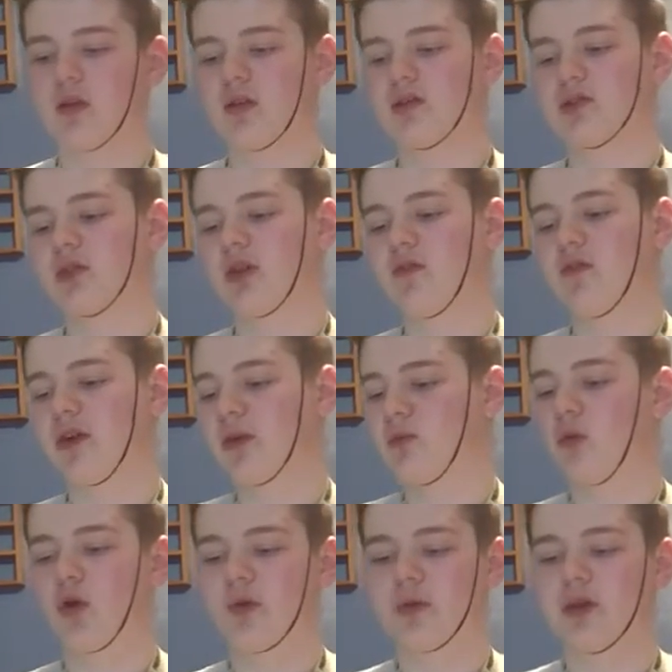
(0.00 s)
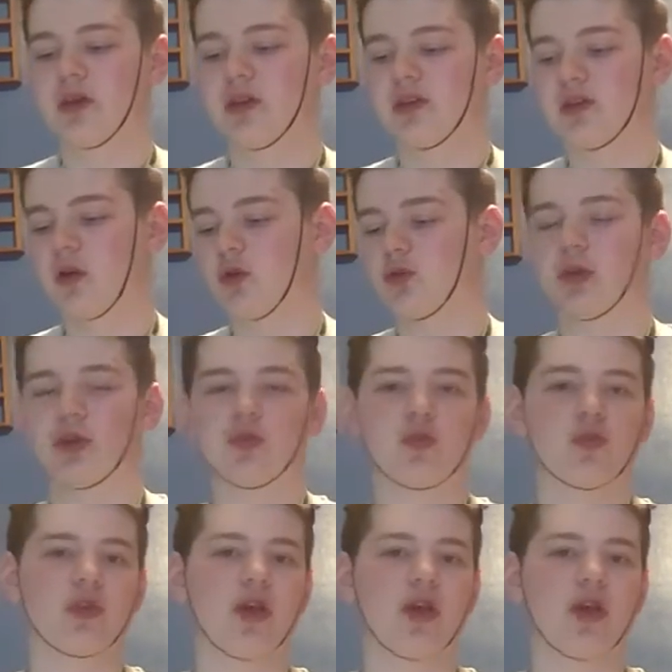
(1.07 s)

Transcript: stuff like Morbius, Ghostbusters